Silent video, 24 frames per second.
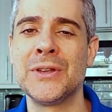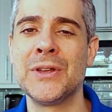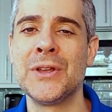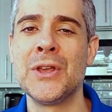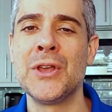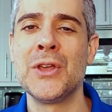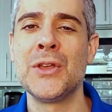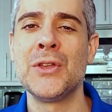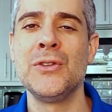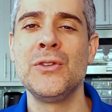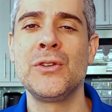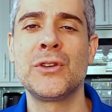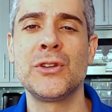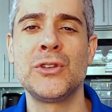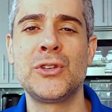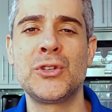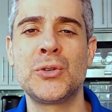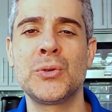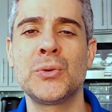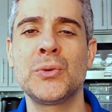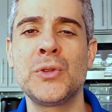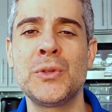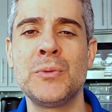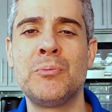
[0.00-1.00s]
you could
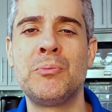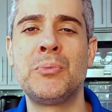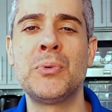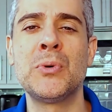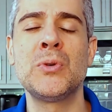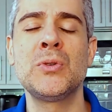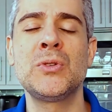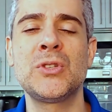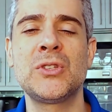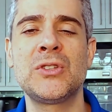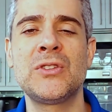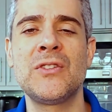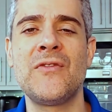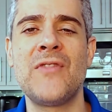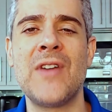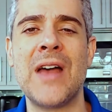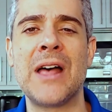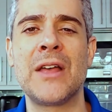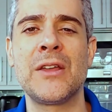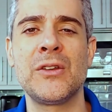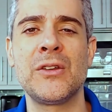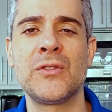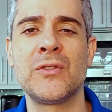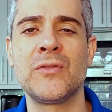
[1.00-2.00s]
truly boost the
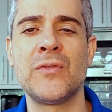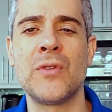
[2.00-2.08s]
value of